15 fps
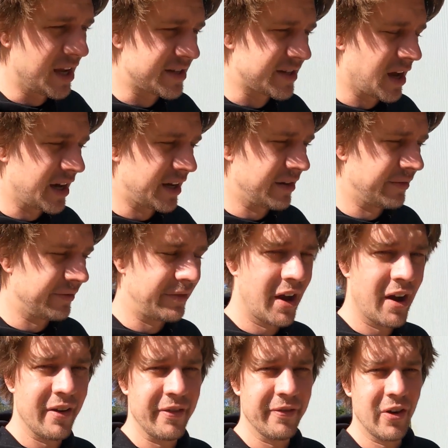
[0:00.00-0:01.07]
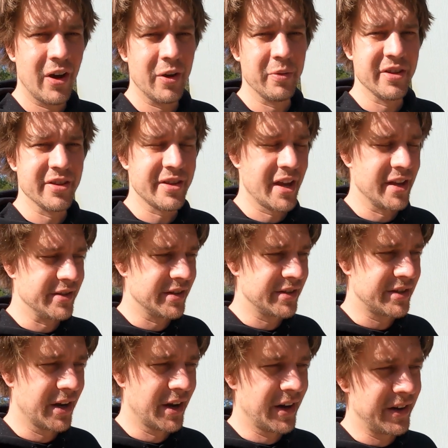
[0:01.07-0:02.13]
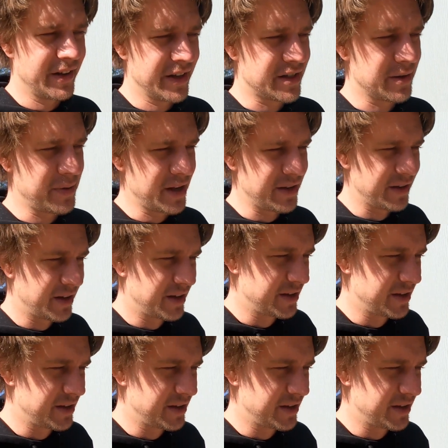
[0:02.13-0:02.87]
it's gotten it very fine with his heads. So it's a bit